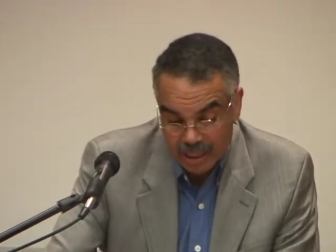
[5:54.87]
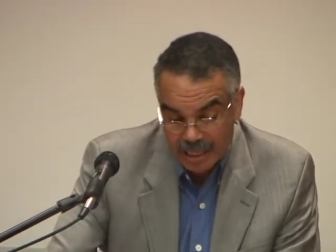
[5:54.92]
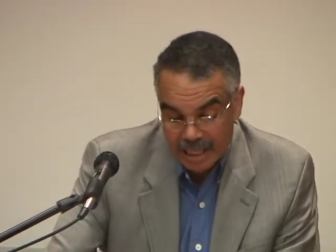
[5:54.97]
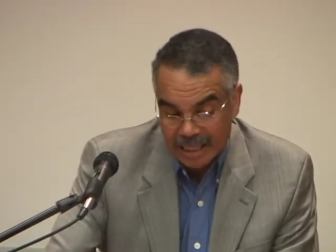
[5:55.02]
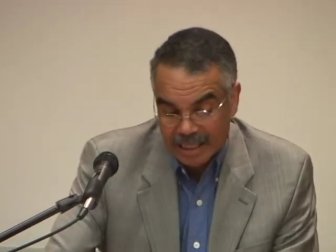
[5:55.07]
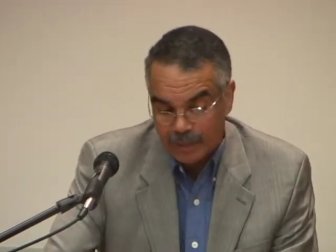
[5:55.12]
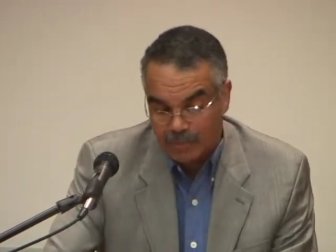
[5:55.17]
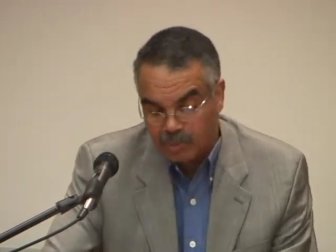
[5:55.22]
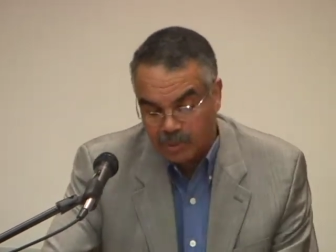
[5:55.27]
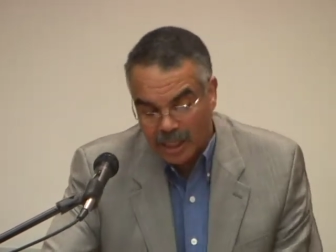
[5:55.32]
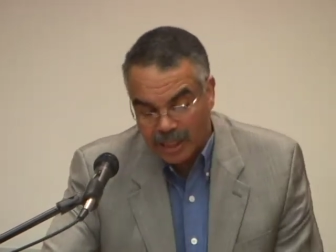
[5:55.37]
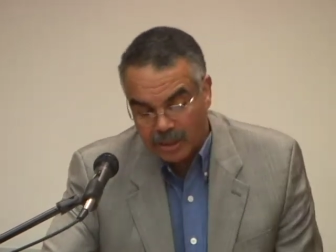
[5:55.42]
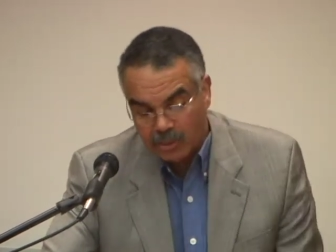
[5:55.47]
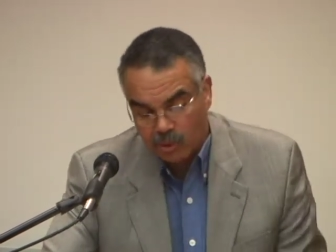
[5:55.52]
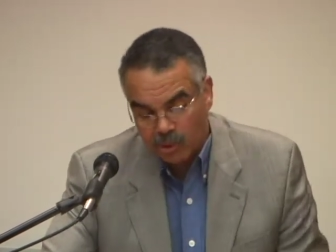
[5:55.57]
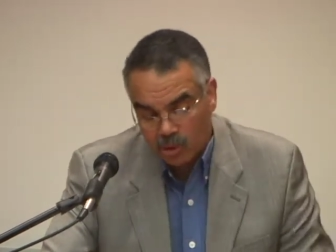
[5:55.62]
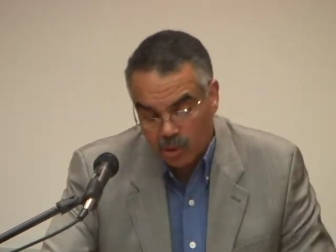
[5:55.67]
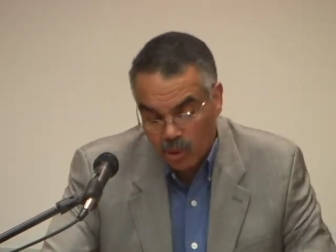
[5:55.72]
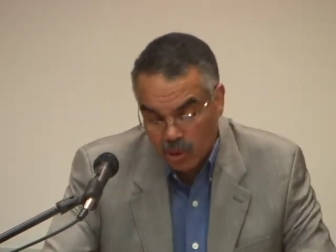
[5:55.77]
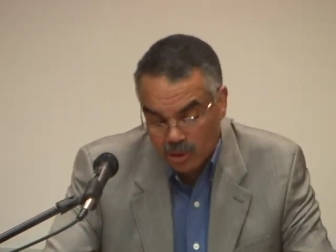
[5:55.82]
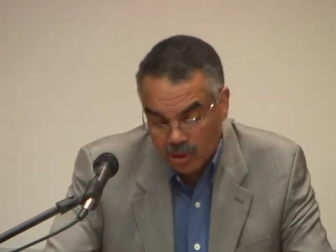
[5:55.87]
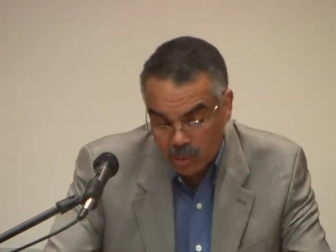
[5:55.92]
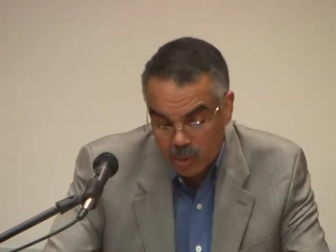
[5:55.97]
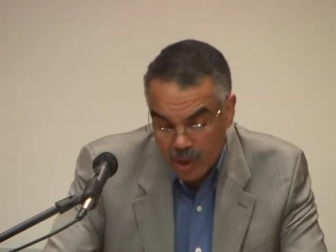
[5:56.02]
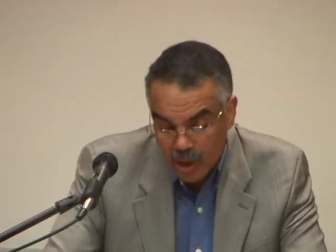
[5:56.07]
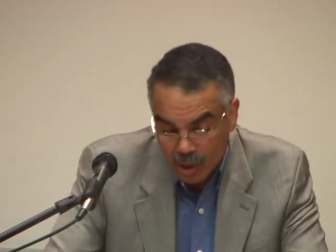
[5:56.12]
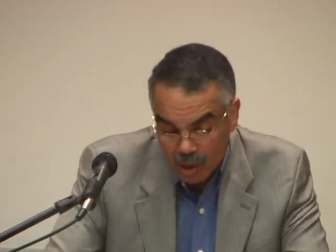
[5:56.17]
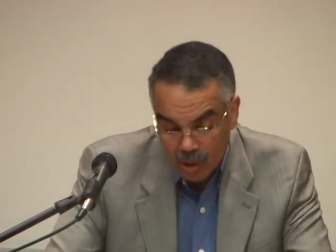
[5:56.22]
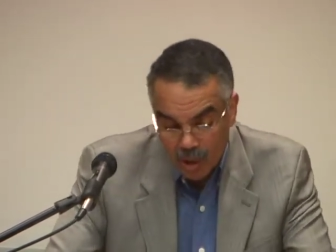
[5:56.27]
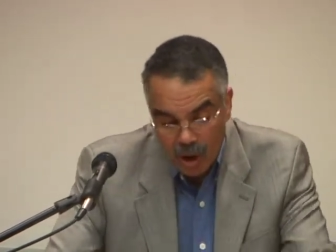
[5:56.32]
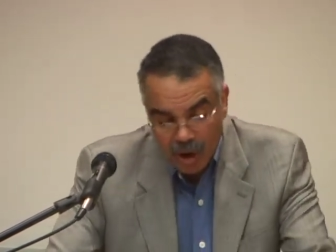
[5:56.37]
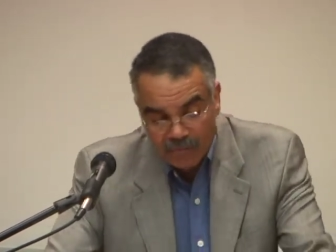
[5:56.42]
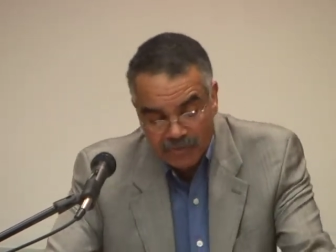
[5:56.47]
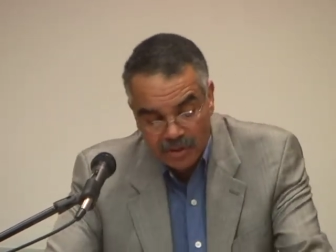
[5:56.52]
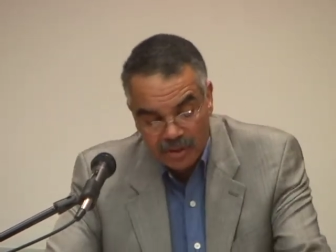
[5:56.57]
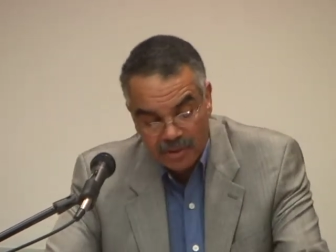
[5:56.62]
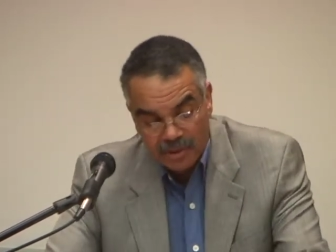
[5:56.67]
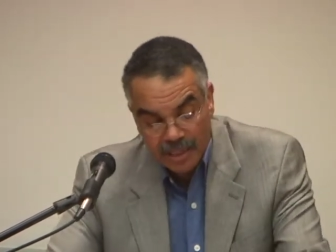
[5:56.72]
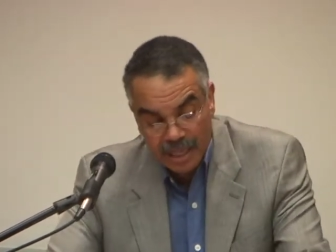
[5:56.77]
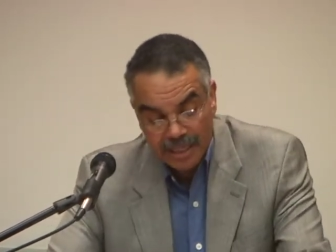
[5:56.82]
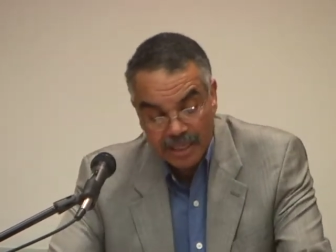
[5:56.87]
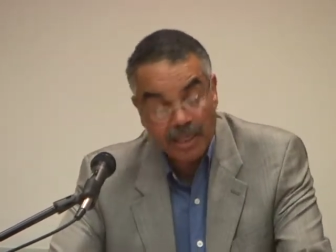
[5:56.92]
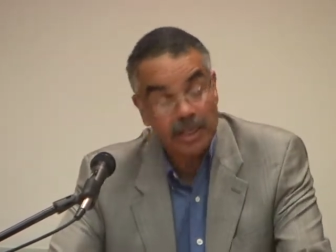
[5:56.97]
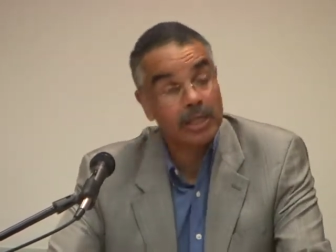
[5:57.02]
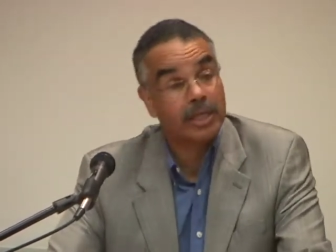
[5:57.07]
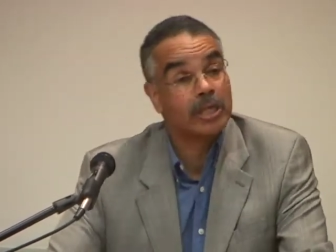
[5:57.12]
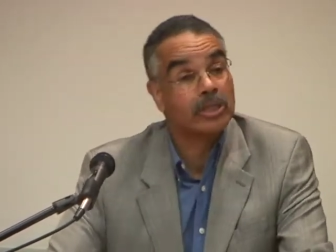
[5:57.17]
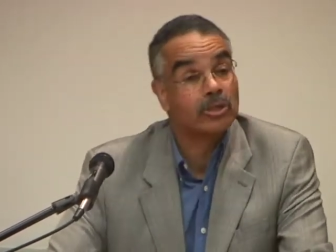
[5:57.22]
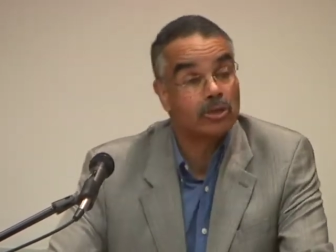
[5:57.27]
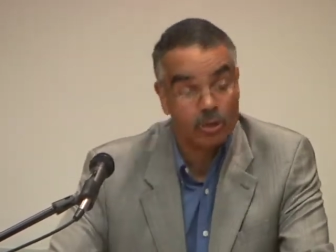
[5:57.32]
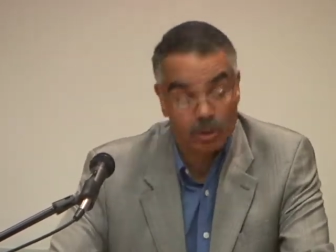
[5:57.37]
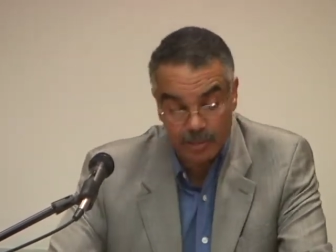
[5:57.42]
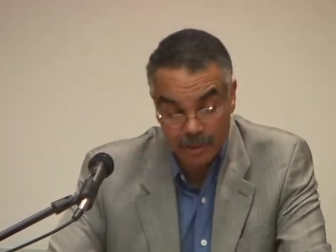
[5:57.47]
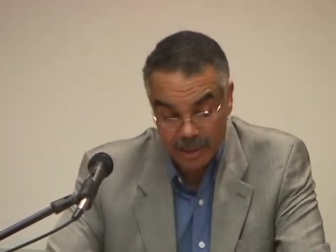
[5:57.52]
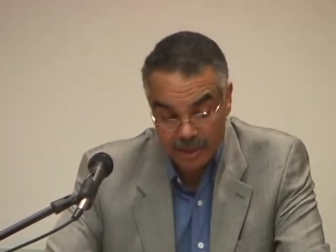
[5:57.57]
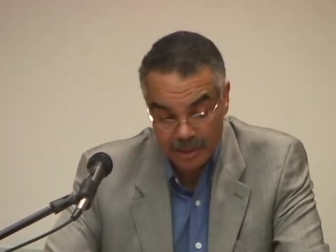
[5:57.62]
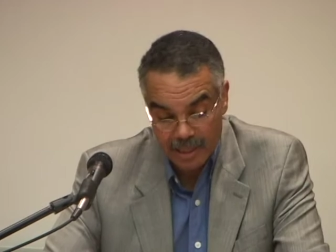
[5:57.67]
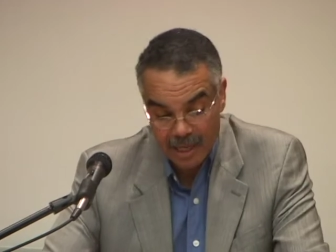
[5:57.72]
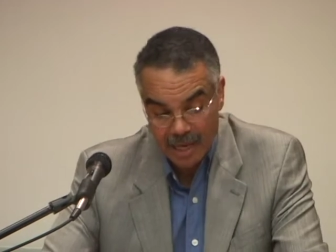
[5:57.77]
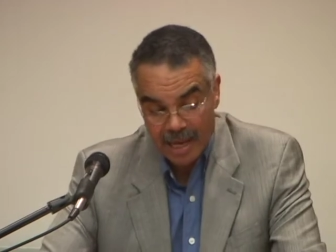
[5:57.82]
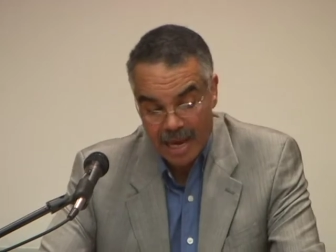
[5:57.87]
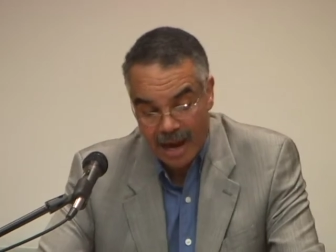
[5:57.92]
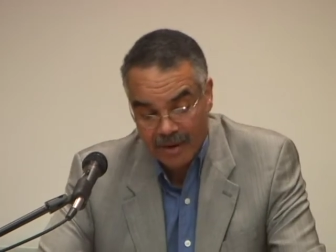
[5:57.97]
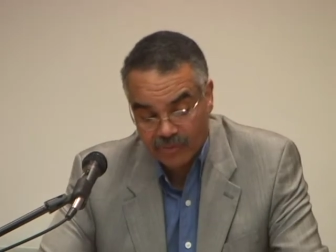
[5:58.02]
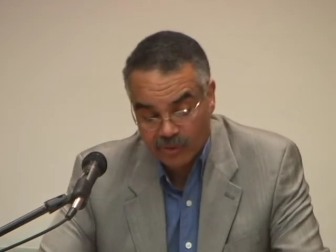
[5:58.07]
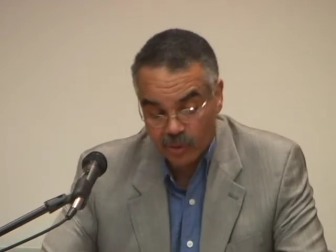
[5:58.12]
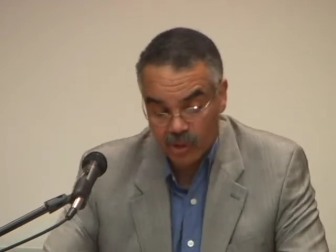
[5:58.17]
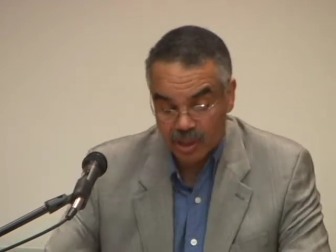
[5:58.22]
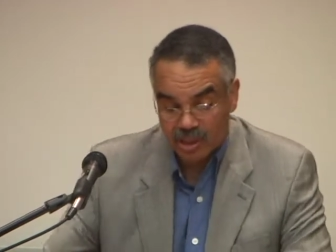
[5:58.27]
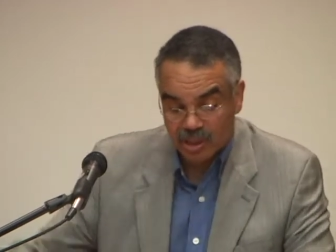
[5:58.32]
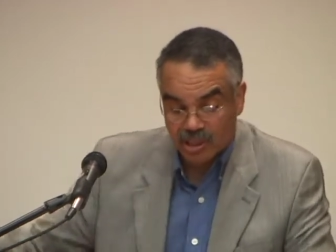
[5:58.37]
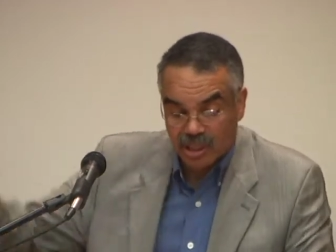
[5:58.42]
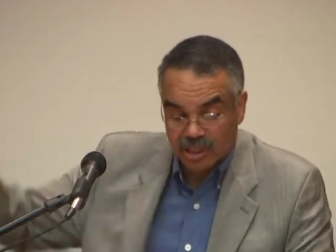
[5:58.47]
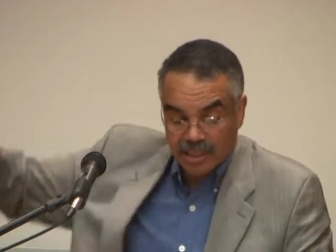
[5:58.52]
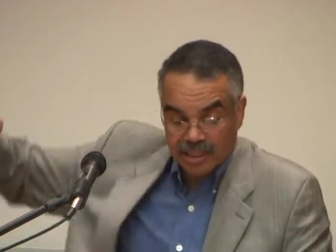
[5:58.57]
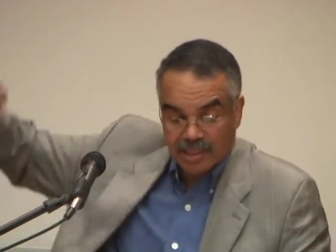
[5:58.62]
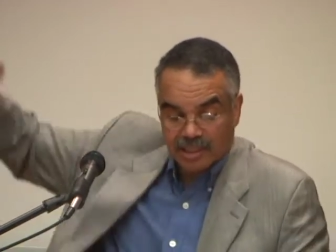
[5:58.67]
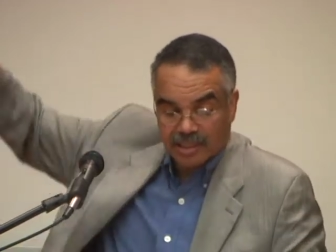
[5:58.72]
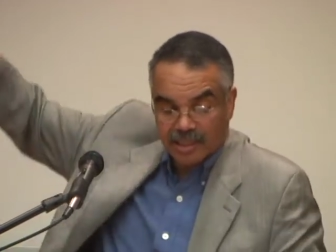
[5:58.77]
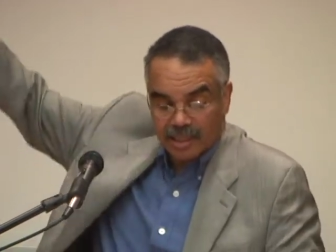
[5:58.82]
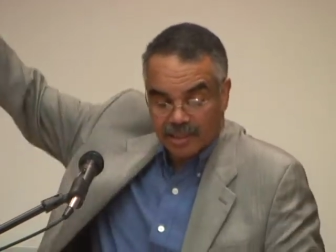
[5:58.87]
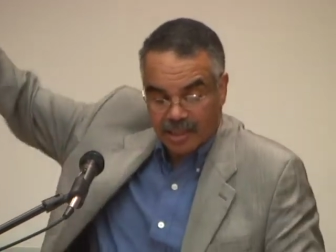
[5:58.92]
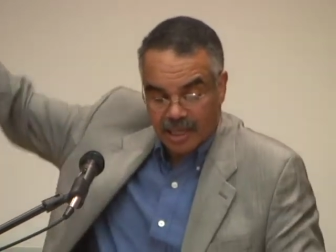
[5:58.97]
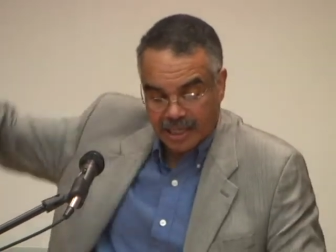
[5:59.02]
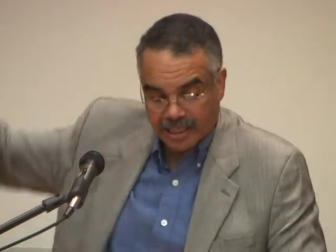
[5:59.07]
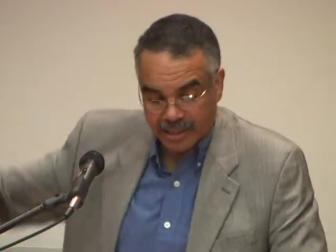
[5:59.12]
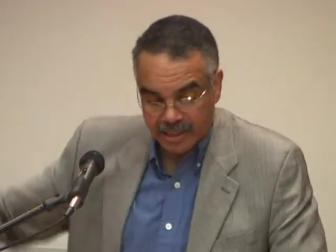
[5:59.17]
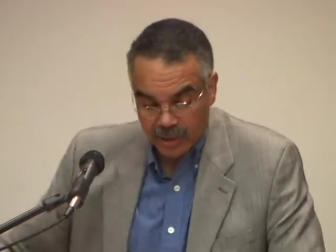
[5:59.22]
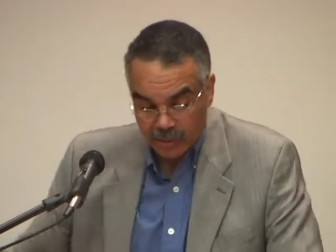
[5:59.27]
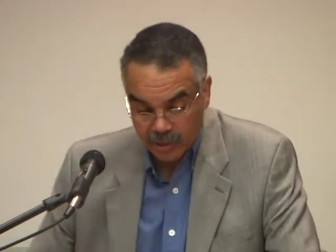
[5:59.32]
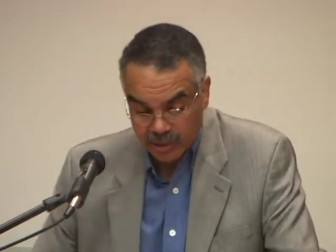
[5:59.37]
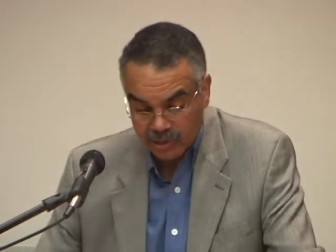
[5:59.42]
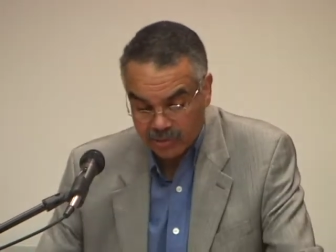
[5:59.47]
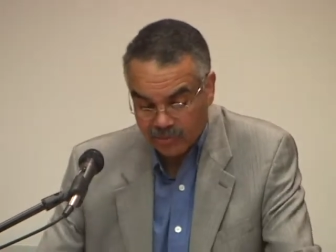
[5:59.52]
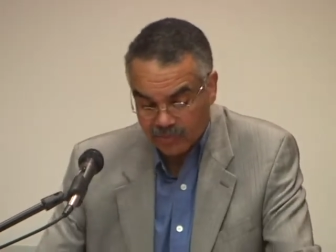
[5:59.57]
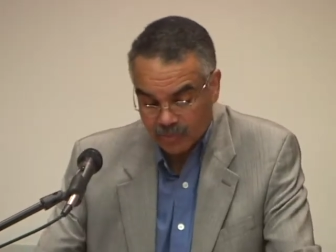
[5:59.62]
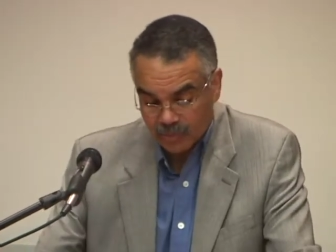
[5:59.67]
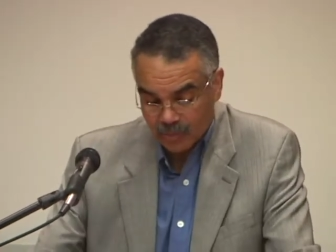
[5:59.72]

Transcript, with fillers: and he played the recorder well, often taking the instrument after a Sonny Stitt like daring